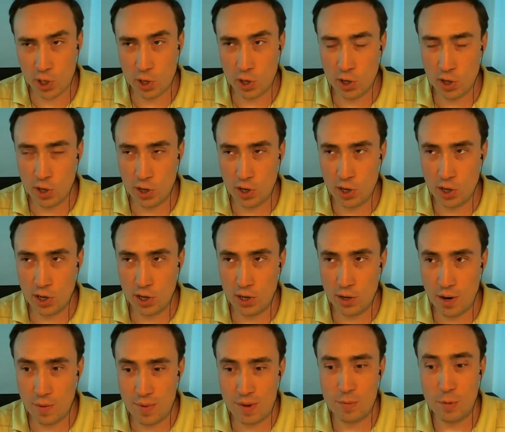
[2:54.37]
are
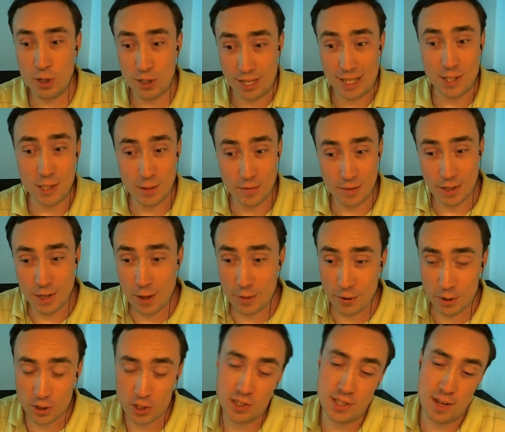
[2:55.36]
a bit more sensitive than others.